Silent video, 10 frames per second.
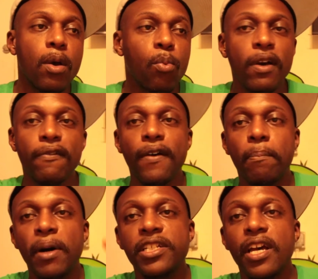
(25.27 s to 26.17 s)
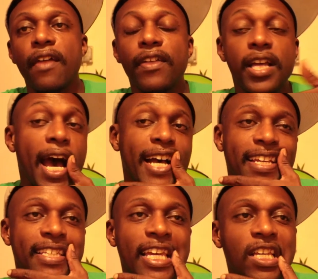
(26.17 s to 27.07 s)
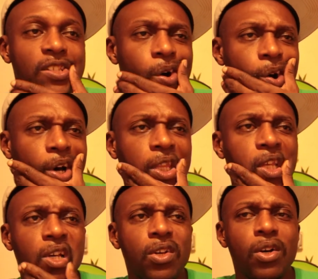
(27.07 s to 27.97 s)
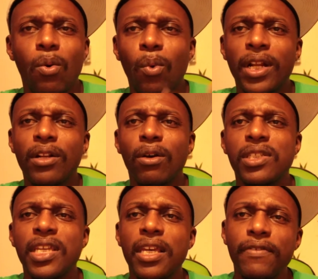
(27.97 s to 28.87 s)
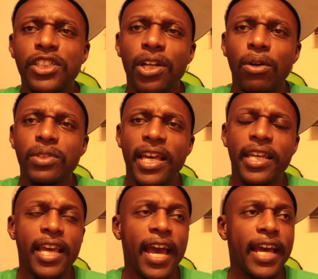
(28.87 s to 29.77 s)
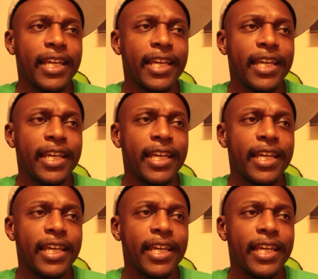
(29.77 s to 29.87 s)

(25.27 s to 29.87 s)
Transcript: with a bunch of other guys, I think he's on one of those TV shows that he got.